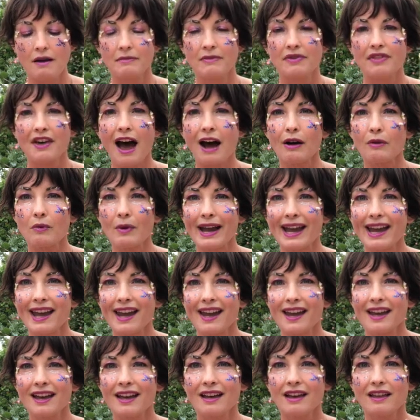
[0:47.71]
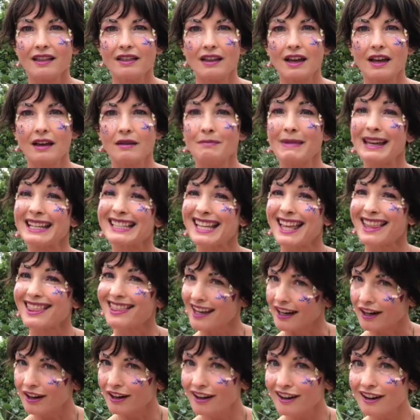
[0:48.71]
That way it makes it
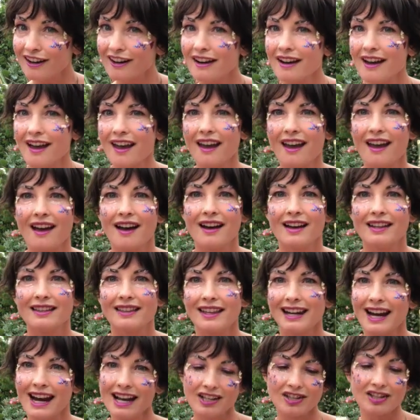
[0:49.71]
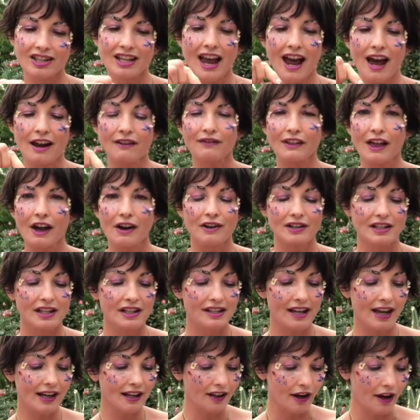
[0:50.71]
thicker, and then I just add flowers
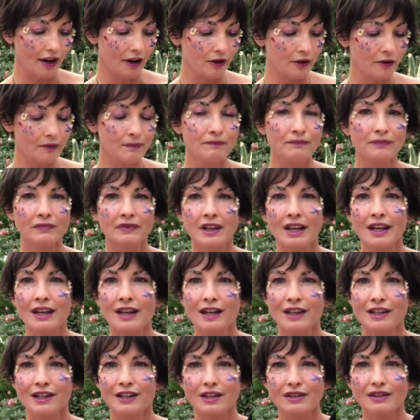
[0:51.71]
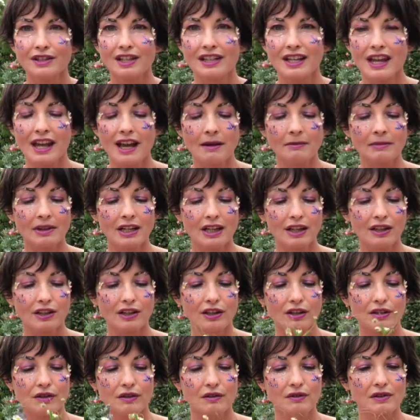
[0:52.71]
as I go. So today I'm going to
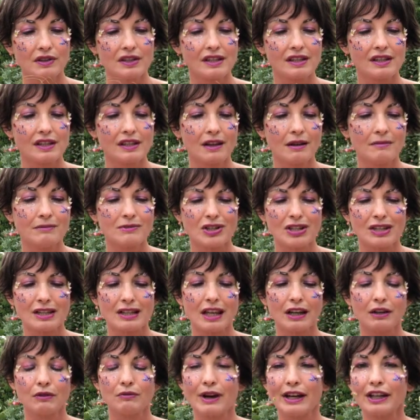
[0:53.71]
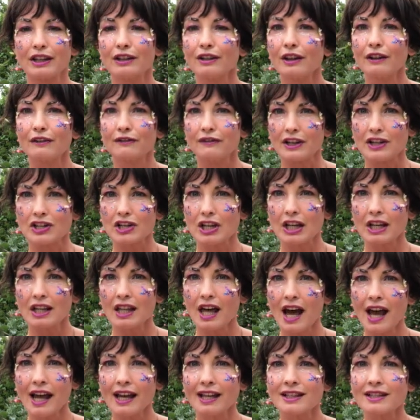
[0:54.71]
use some just like regular fishing
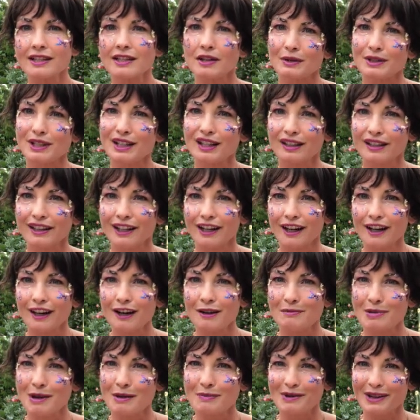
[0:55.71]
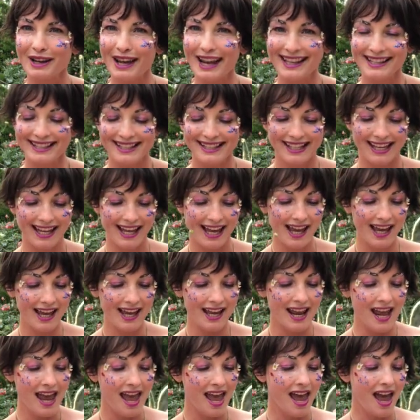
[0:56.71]
line so it's clear and people can't see it.
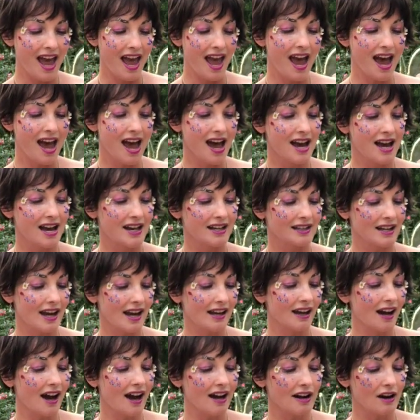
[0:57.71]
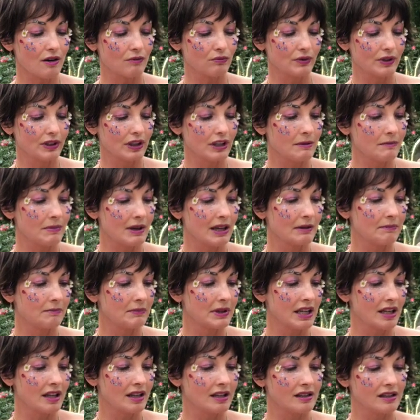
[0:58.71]
And I cut a really big
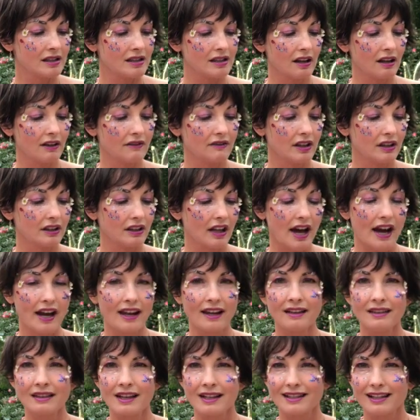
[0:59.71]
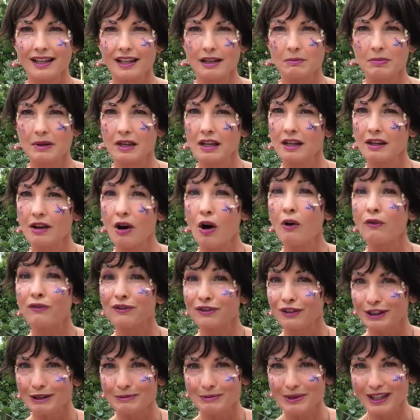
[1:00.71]
piece of the line that's going to be
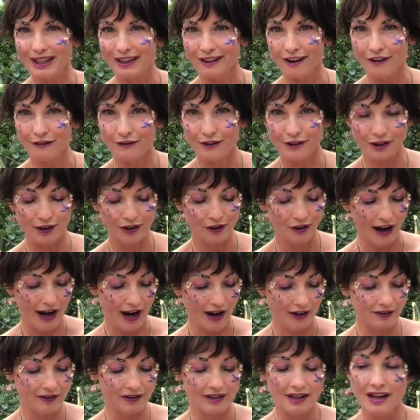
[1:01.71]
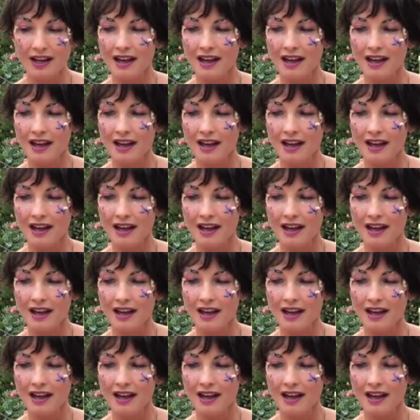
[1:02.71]
hopefully big enough for the crown.